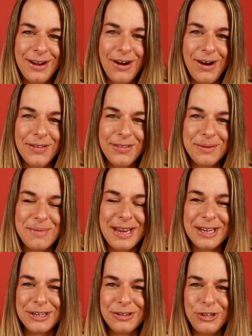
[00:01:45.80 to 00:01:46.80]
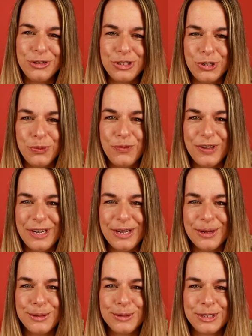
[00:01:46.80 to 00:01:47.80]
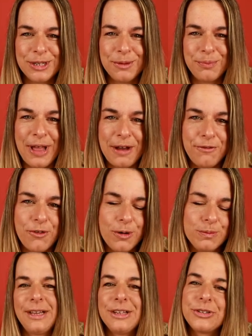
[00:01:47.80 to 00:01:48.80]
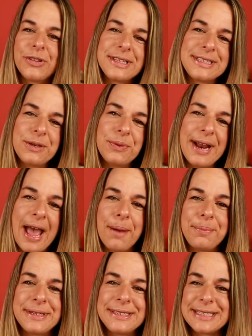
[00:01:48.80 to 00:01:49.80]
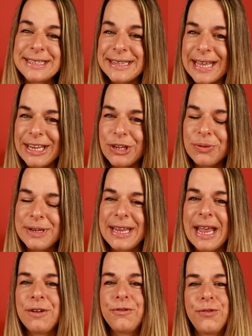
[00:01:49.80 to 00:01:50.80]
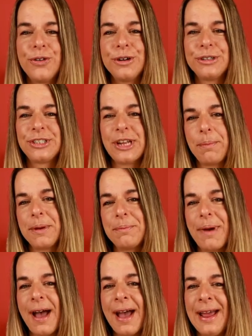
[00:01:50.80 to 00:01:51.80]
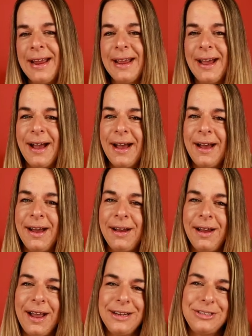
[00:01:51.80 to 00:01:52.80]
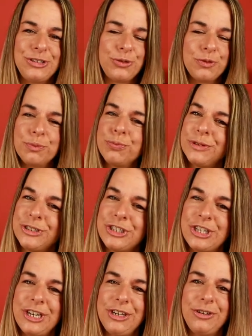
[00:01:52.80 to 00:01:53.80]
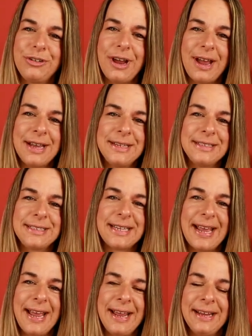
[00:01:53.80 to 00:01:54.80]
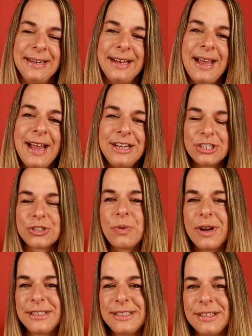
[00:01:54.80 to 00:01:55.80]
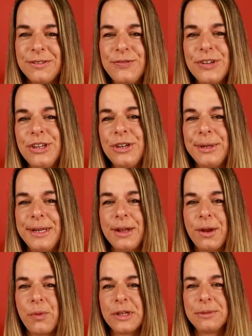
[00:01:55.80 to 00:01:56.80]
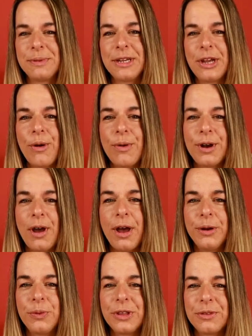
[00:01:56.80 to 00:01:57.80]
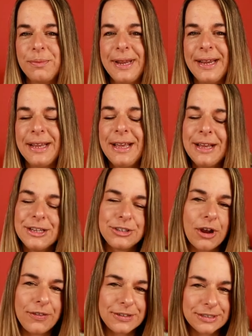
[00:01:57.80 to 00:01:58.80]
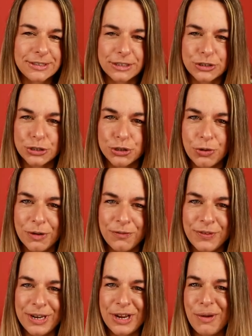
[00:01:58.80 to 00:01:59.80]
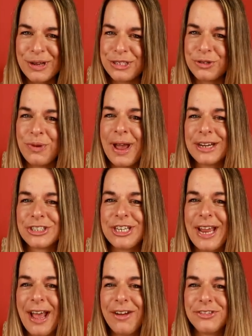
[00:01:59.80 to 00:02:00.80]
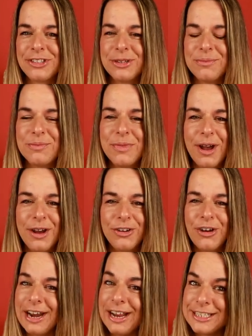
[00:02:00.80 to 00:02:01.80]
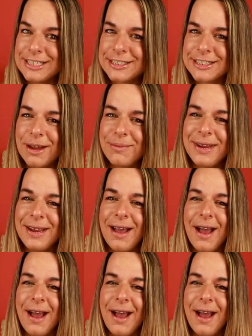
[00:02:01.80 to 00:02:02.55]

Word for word: on the making YouTube videos uh, platform. So let's see what happens and thank you again for stopping by. Uh, I do appreciate you guys and just wanted to fill you in on what's been going on with me. Sorry this is such a short video. I do actually have some uh, great ideas coming